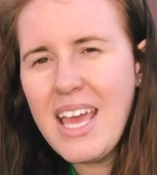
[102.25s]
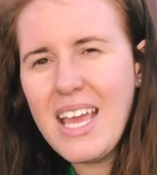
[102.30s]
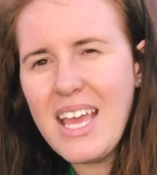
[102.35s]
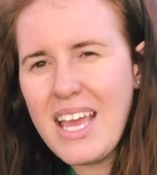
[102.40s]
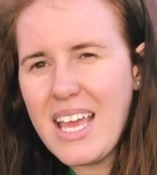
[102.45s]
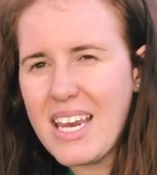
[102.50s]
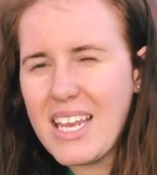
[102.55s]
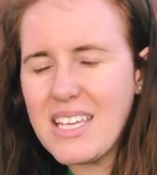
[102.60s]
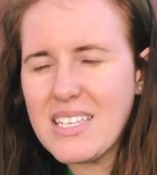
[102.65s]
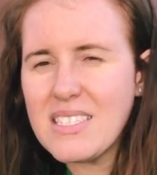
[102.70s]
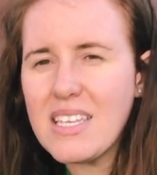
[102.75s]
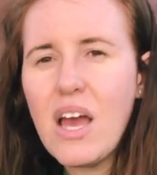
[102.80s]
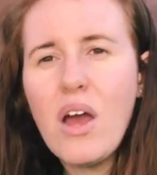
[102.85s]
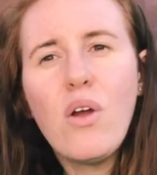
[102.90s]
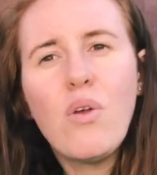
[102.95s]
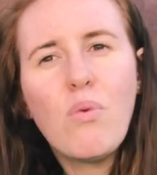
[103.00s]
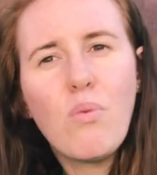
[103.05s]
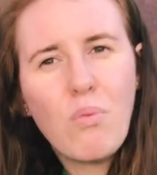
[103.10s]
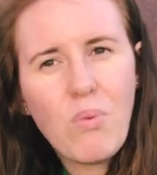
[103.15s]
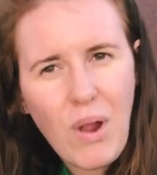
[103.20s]
it is
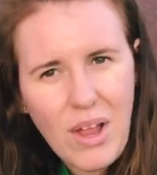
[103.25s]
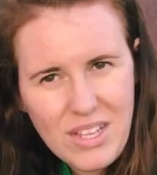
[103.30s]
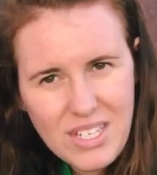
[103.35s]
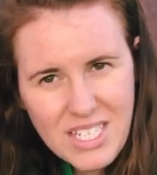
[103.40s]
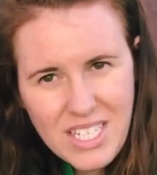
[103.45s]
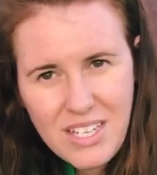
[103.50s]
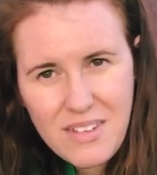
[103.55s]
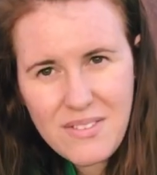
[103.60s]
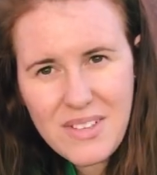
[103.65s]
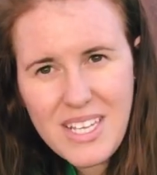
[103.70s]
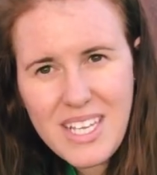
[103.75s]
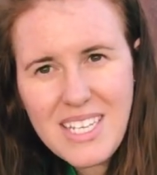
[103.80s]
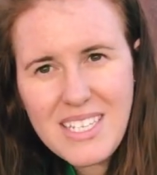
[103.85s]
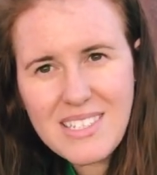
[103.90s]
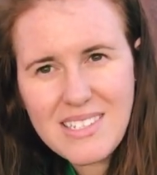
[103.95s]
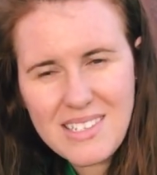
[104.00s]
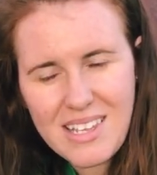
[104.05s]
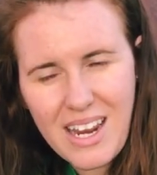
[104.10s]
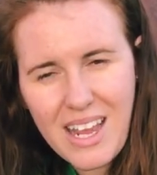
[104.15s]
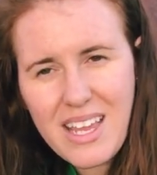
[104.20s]
relatively
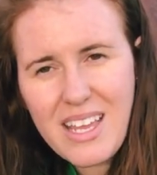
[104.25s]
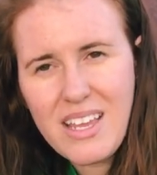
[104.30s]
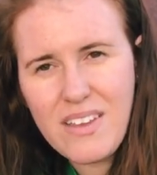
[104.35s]
acidic